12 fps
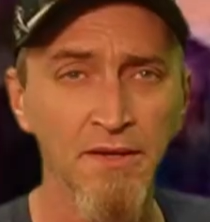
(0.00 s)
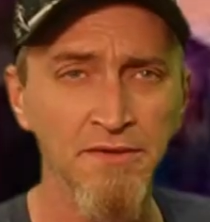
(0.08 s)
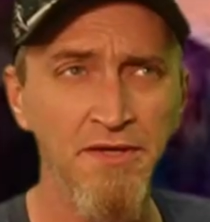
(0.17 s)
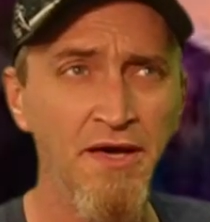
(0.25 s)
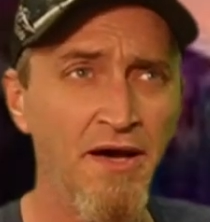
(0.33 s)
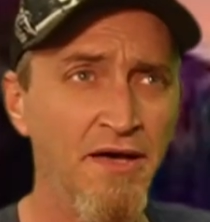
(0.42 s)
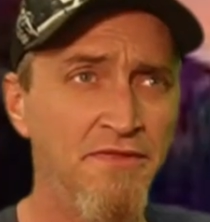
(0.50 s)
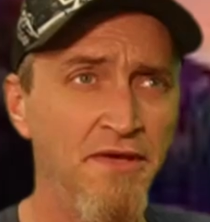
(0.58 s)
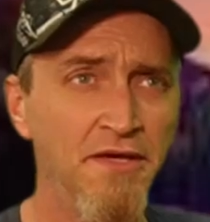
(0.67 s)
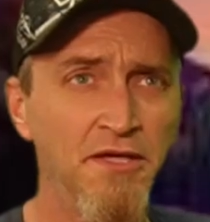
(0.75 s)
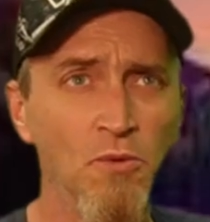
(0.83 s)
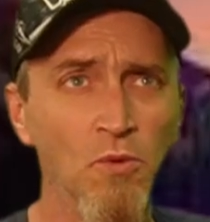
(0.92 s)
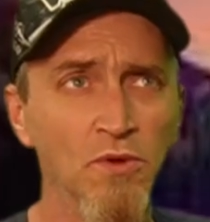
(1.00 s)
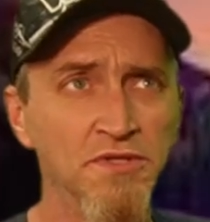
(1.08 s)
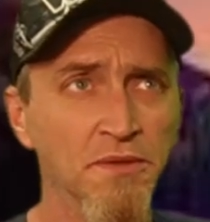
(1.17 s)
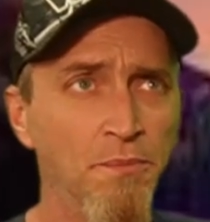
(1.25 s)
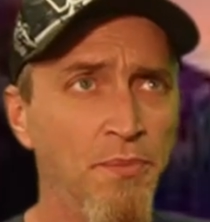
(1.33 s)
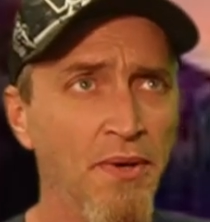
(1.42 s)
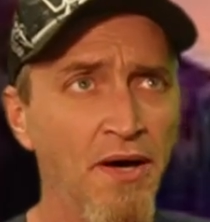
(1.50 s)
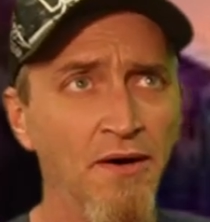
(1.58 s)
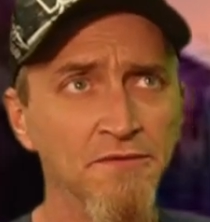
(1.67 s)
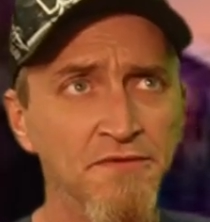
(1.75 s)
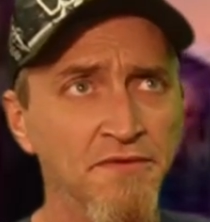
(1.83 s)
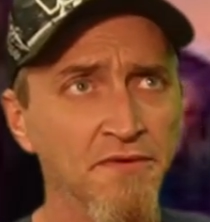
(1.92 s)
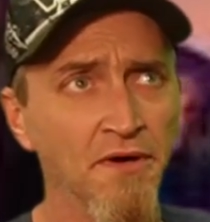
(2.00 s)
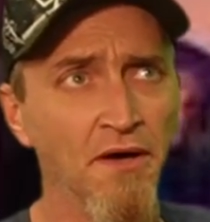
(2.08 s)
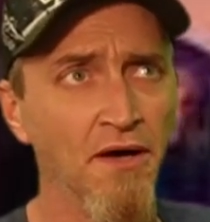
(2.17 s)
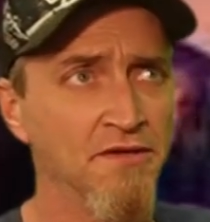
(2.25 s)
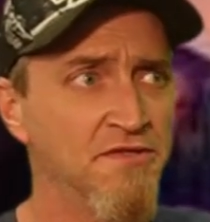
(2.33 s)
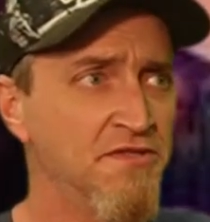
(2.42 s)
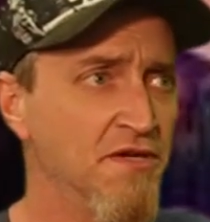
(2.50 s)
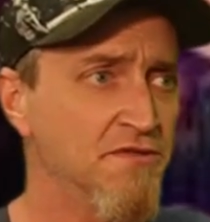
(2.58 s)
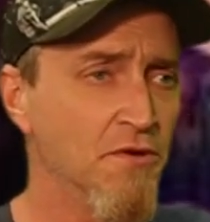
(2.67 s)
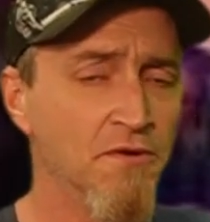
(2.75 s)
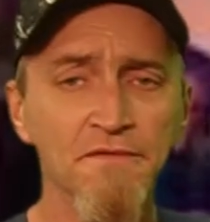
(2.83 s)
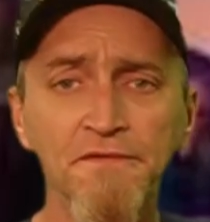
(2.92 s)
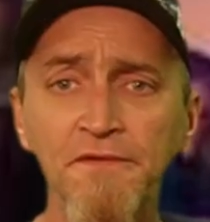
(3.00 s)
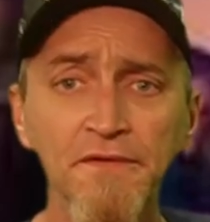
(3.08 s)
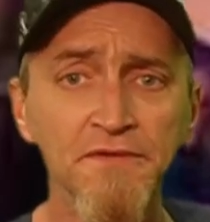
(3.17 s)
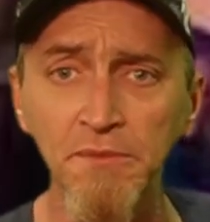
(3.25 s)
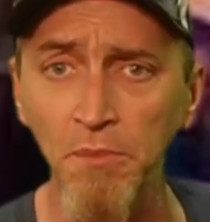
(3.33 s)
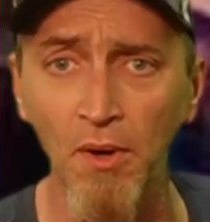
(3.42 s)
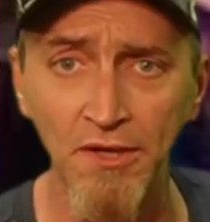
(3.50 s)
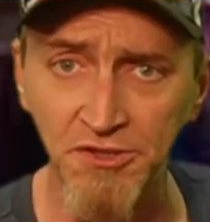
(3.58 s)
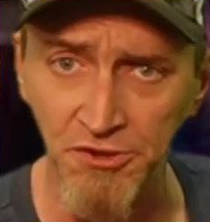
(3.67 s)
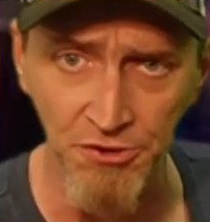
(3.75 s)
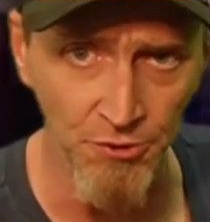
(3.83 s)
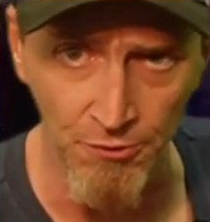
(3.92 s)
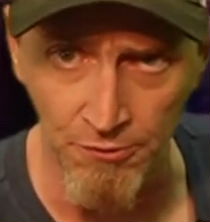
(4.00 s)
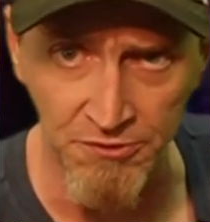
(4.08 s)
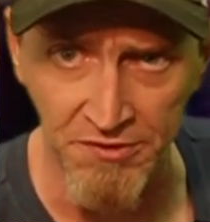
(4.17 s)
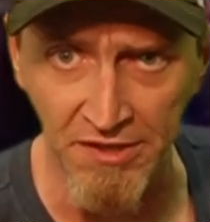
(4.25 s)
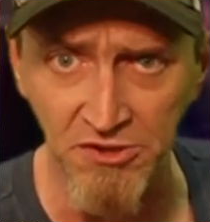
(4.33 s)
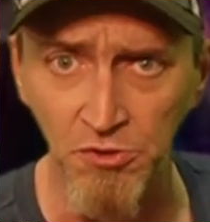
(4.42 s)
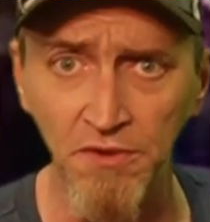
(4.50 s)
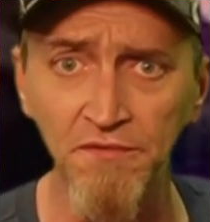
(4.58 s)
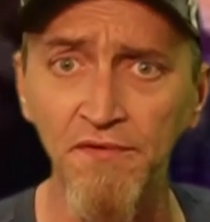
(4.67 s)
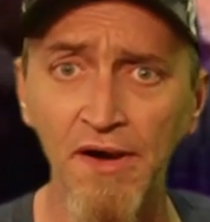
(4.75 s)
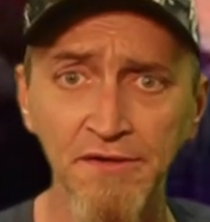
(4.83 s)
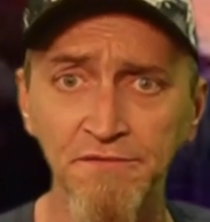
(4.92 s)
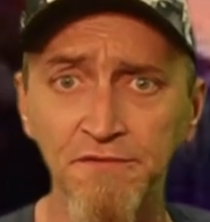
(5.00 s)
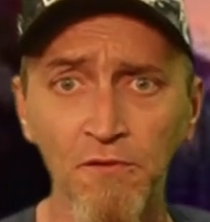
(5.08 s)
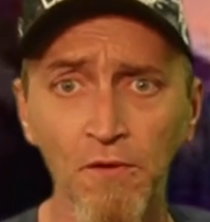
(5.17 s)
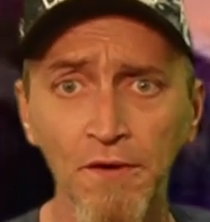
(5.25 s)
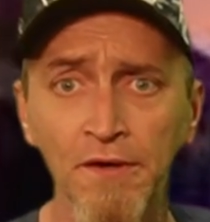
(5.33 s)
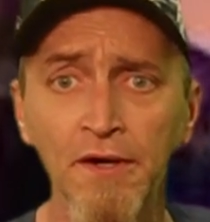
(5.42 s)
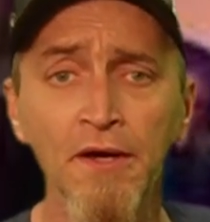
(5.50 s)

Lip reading: Yeah, I think it was about $650 used that you can find it for.